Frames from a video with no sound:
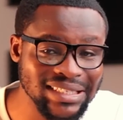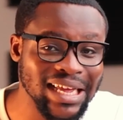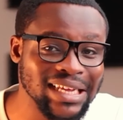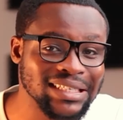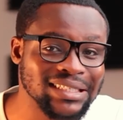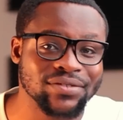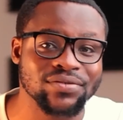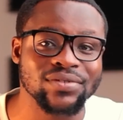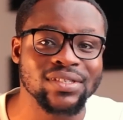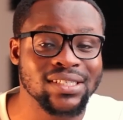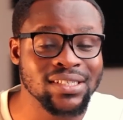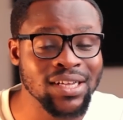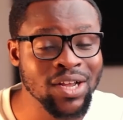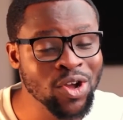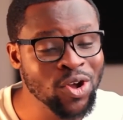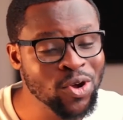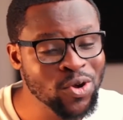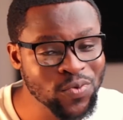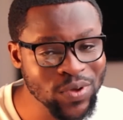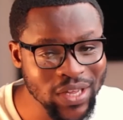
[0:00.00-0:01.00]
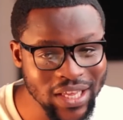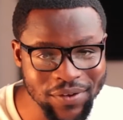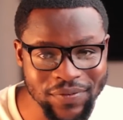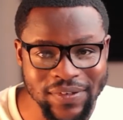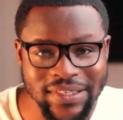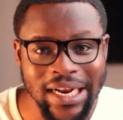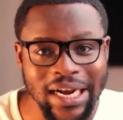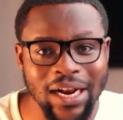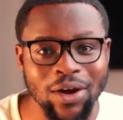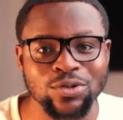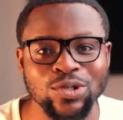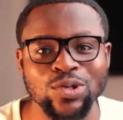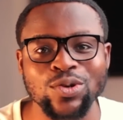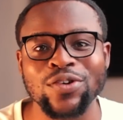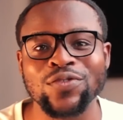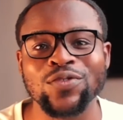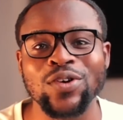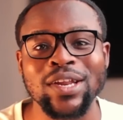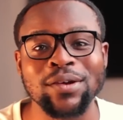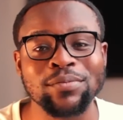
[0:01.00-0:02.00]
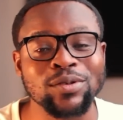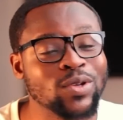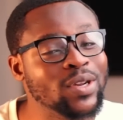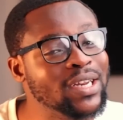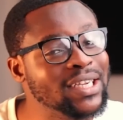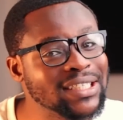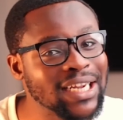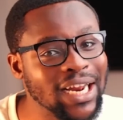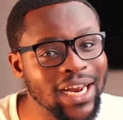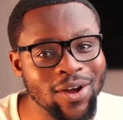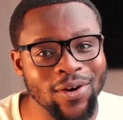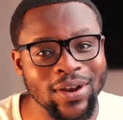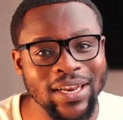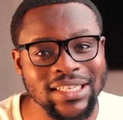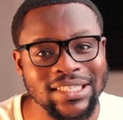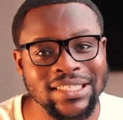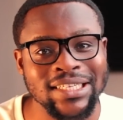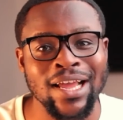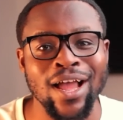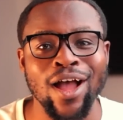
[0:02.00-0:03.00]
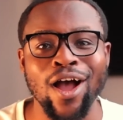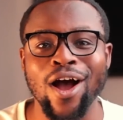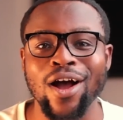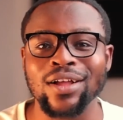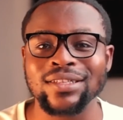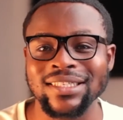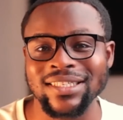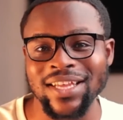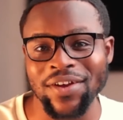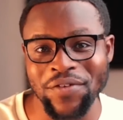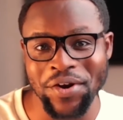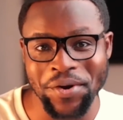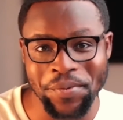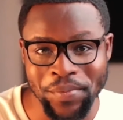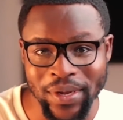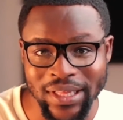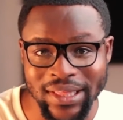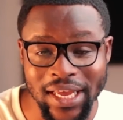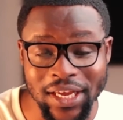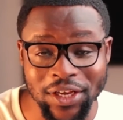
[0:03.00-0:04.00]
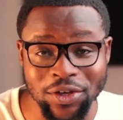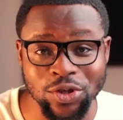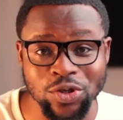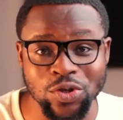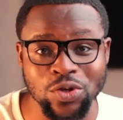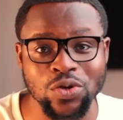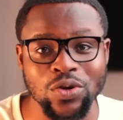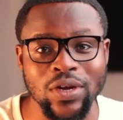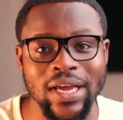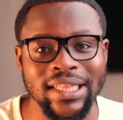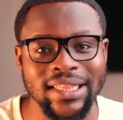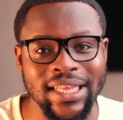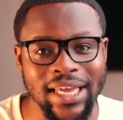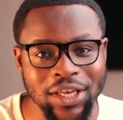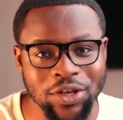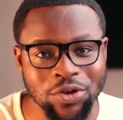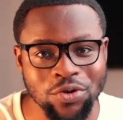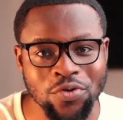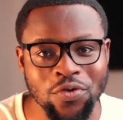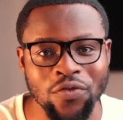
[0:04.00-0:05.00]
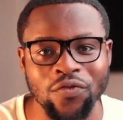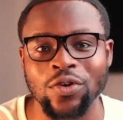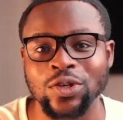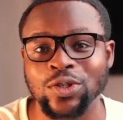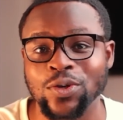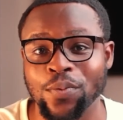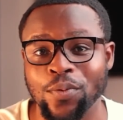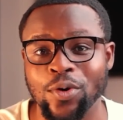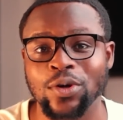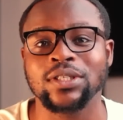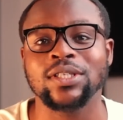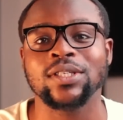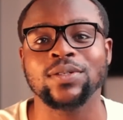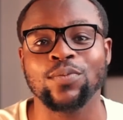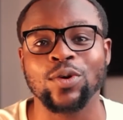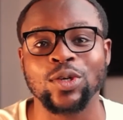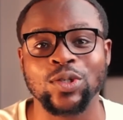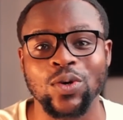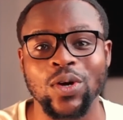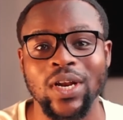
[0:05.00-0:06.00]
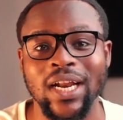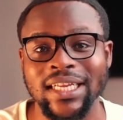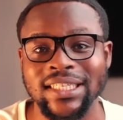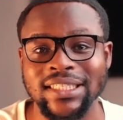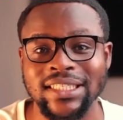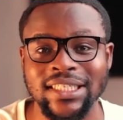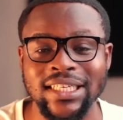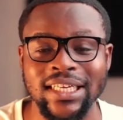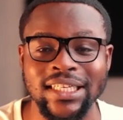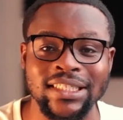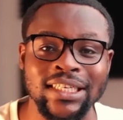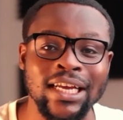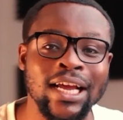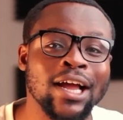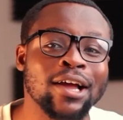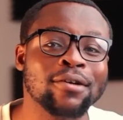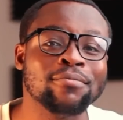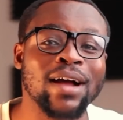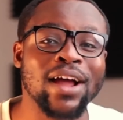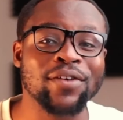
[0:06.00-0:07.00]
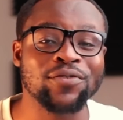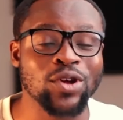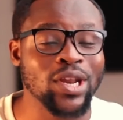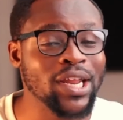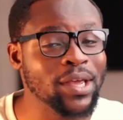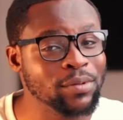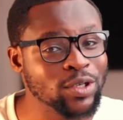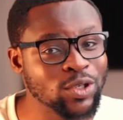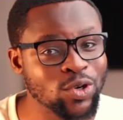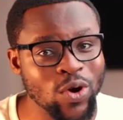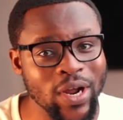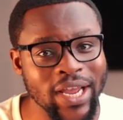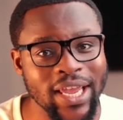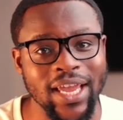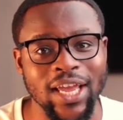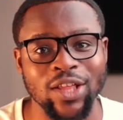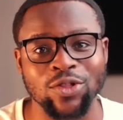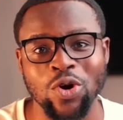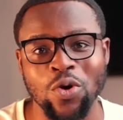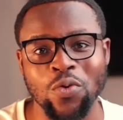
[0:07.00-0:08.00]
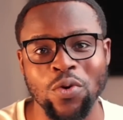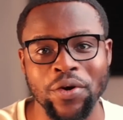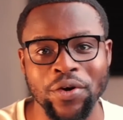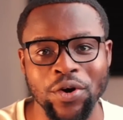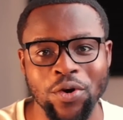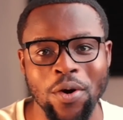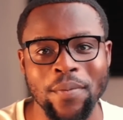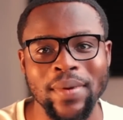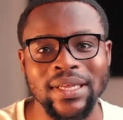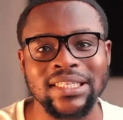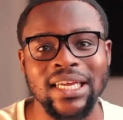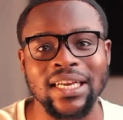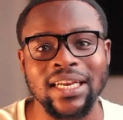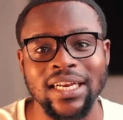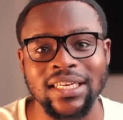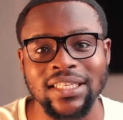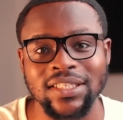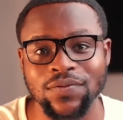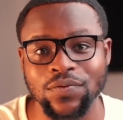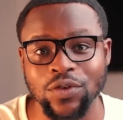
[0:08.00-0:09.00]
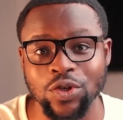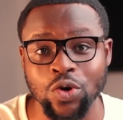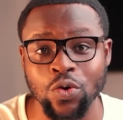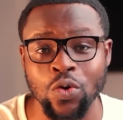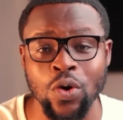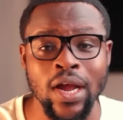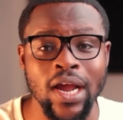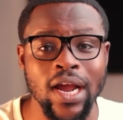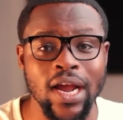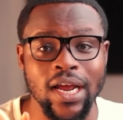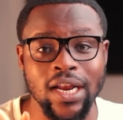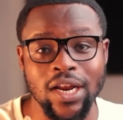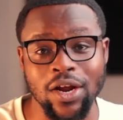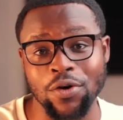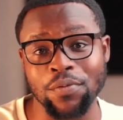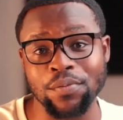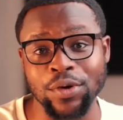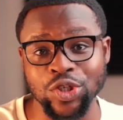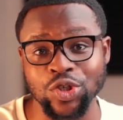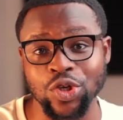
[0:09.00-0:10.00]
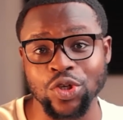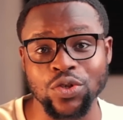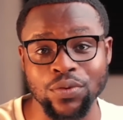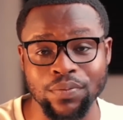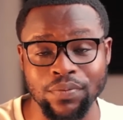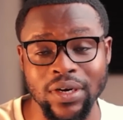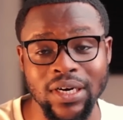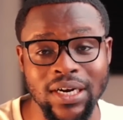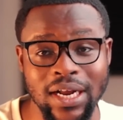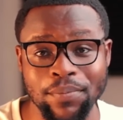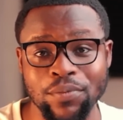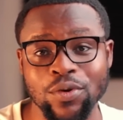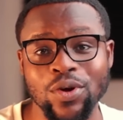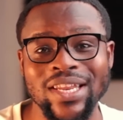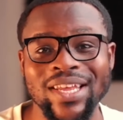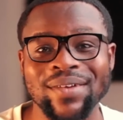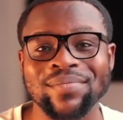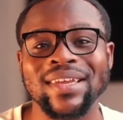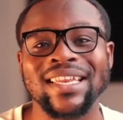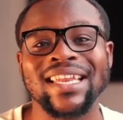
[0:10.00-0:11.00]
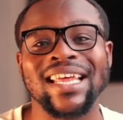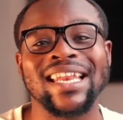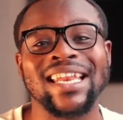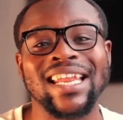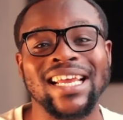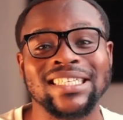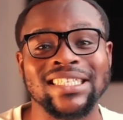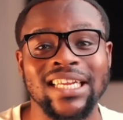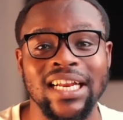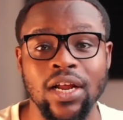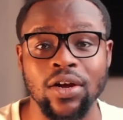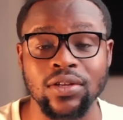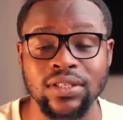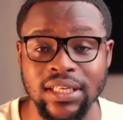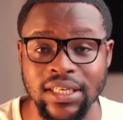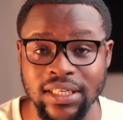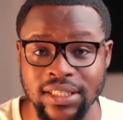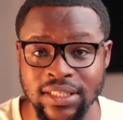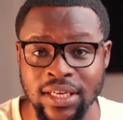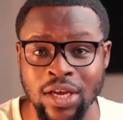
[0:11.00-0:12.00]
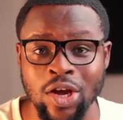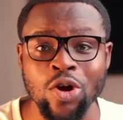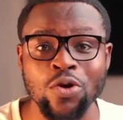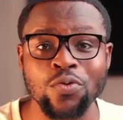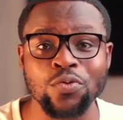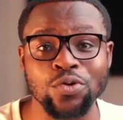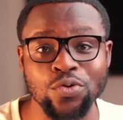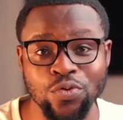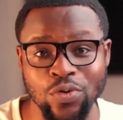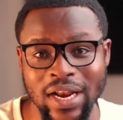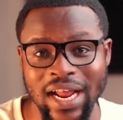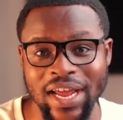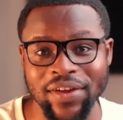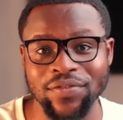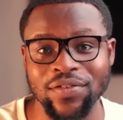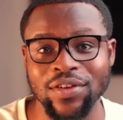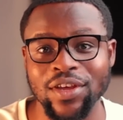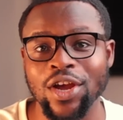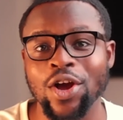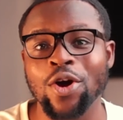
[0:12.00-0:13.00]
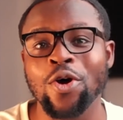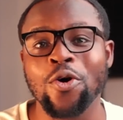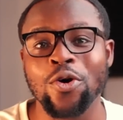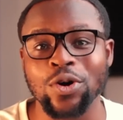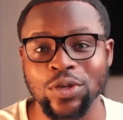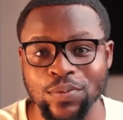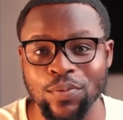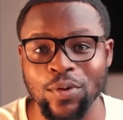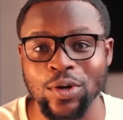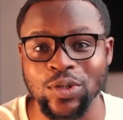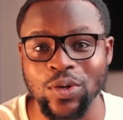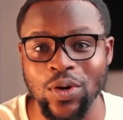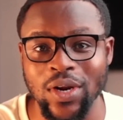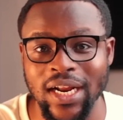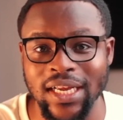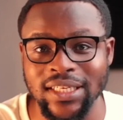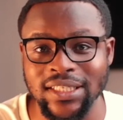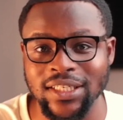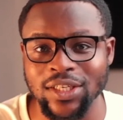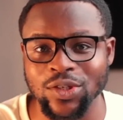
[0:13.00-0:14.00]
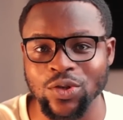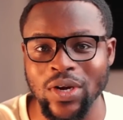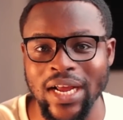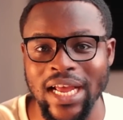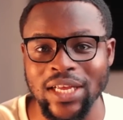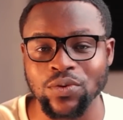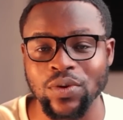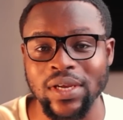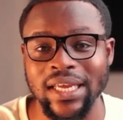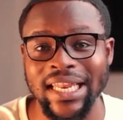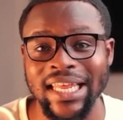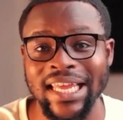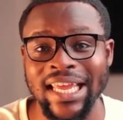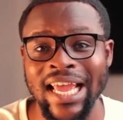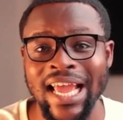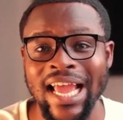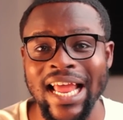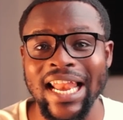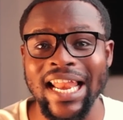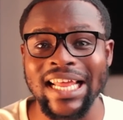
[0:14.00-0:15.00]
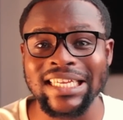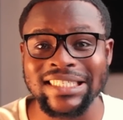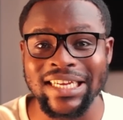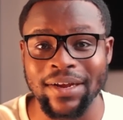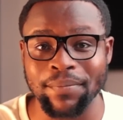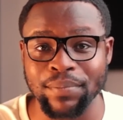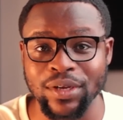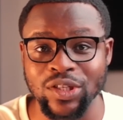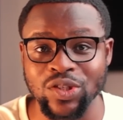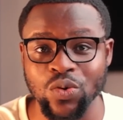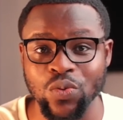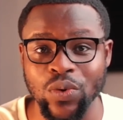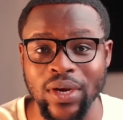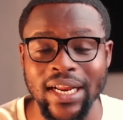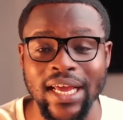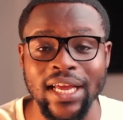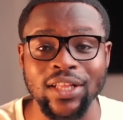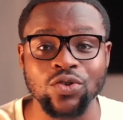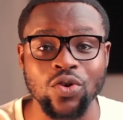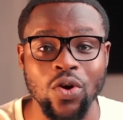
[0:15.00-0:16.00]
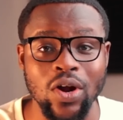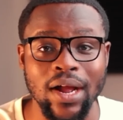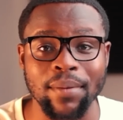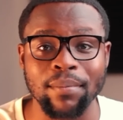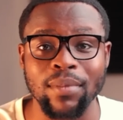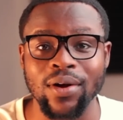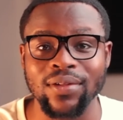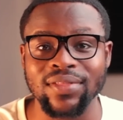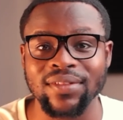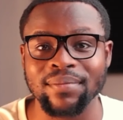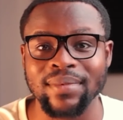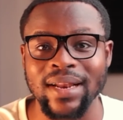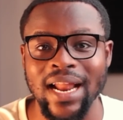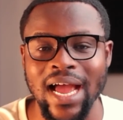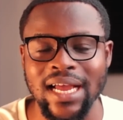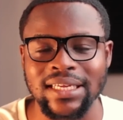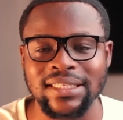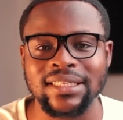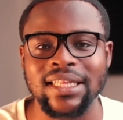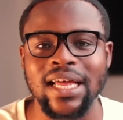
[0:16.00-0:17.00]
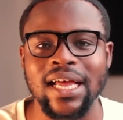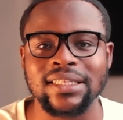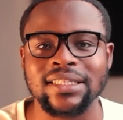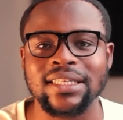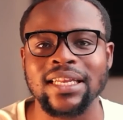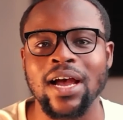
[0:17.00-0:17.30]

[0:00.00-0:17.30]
Star series, we give shout out. So if your name is on the shout out list, I want to say a very big thank you to you. And thank you for supporting Sports Corner GH. But if your name is not here, don't worry. Comment under this video and I'll make sure to bring up your name in the next shout out to this we do live here on Sports Corner GH. So guys, quickly, let's jump into it and talk about the Black Stars.